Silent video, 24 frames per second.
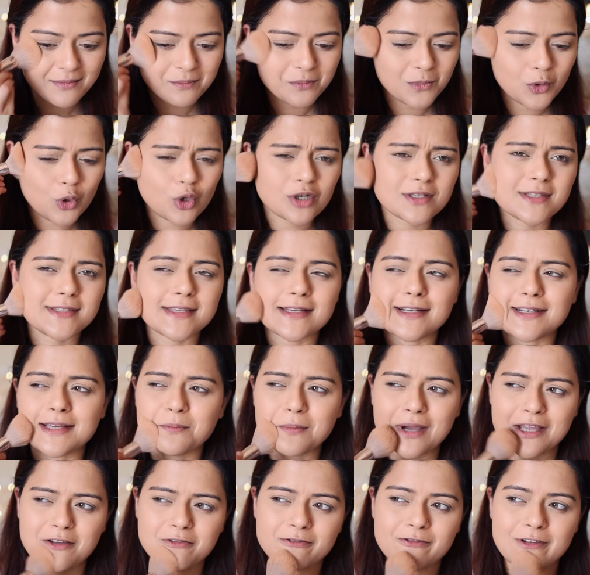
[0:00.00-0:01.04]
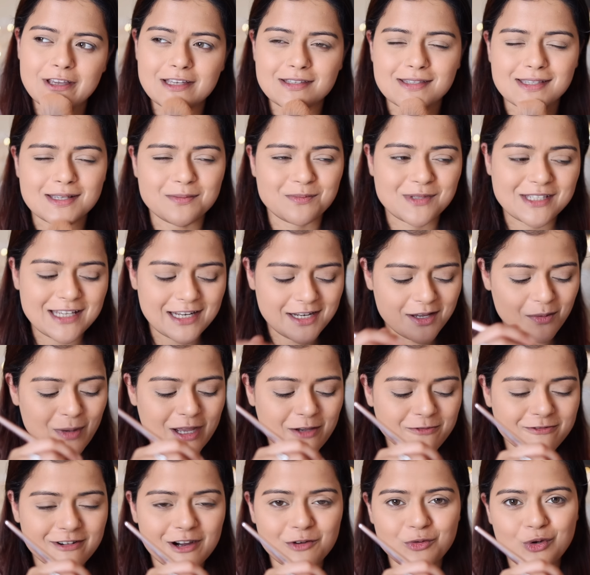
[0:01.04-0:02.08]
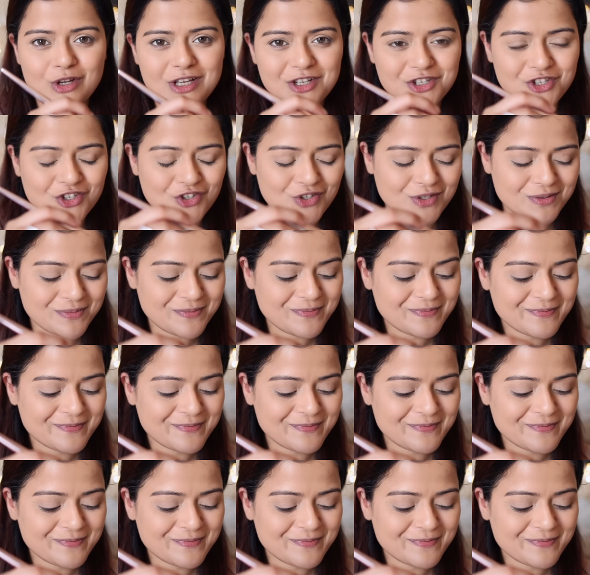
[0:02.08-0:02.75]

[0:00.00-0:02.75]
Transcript: Not setting my face, I'm setting my foundation.